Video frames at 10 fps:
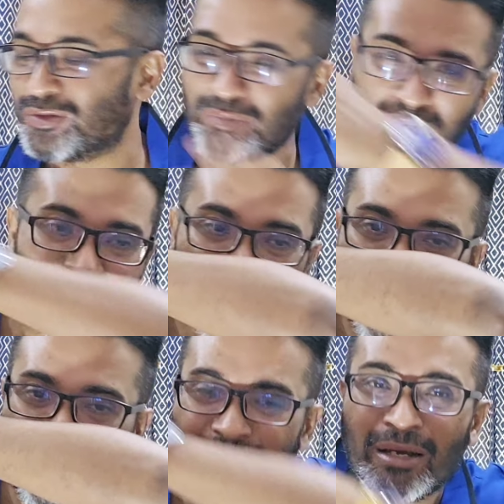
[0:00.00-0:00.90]
smell.
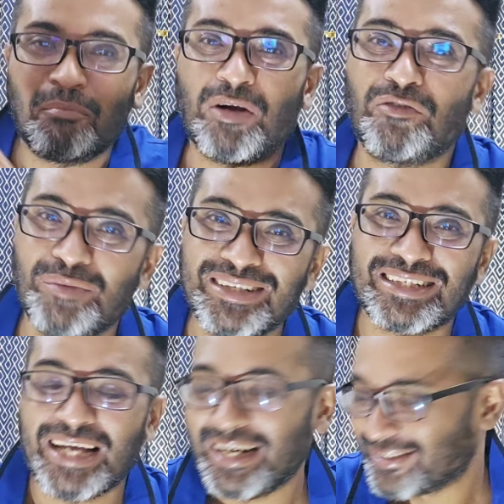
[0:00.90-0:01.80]
The performance
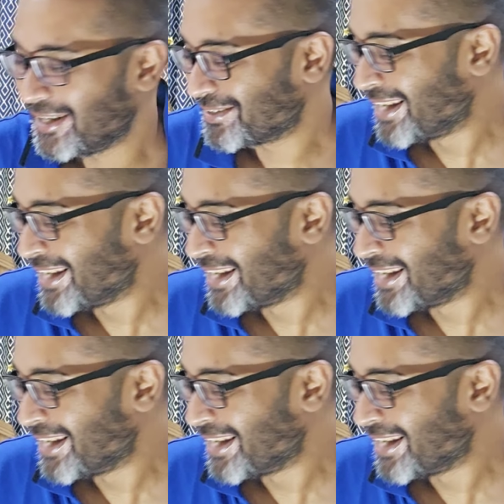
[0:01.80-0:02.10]
kind of sucks.